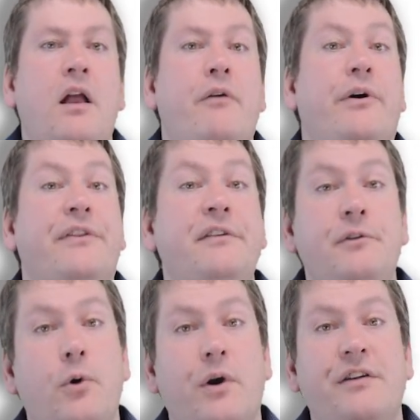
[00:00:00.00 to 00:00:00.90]
Well, this
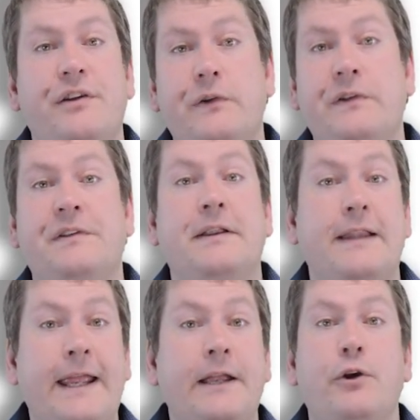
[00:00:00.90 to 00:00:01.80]
course uses a
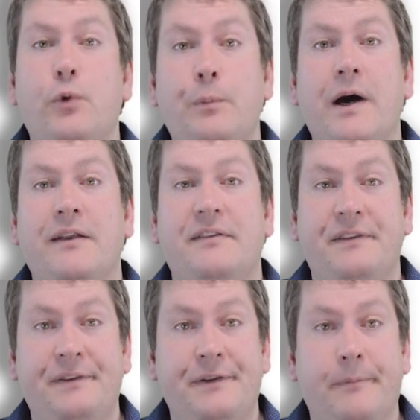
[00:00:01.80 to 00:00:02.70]
late coupon
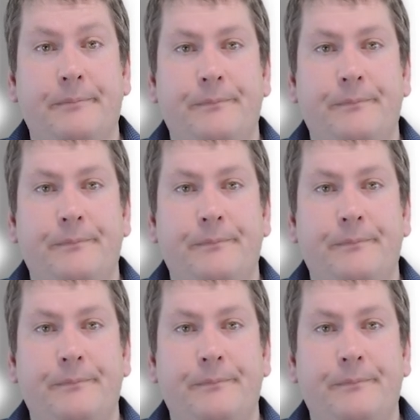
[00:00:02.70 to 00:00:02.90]
system.